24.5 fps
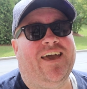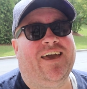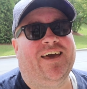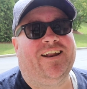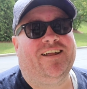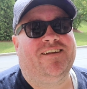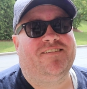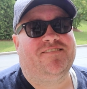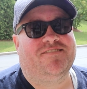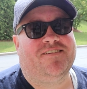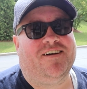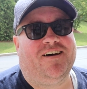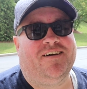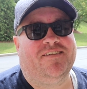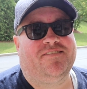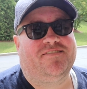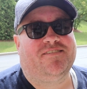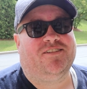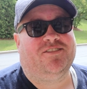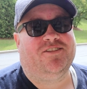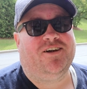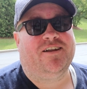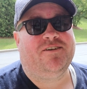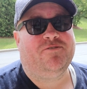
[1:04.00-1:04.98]
and I saw
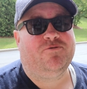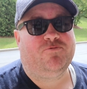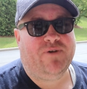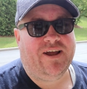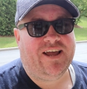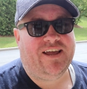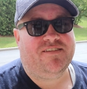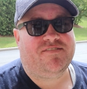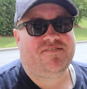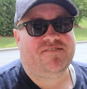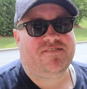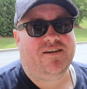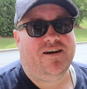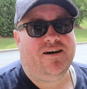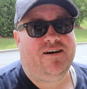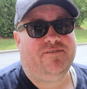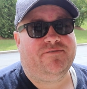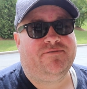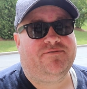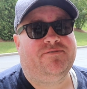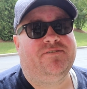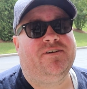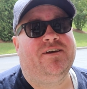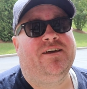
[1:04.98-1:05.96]
it's a lot of Rey
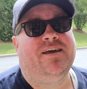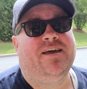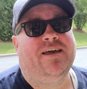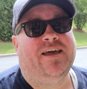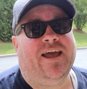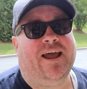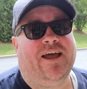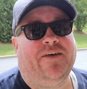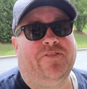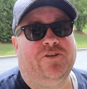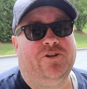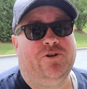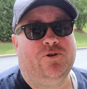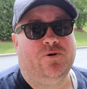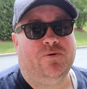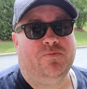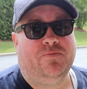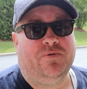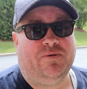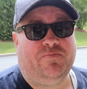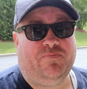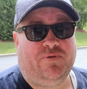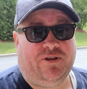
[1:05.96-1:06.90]
stuff and the new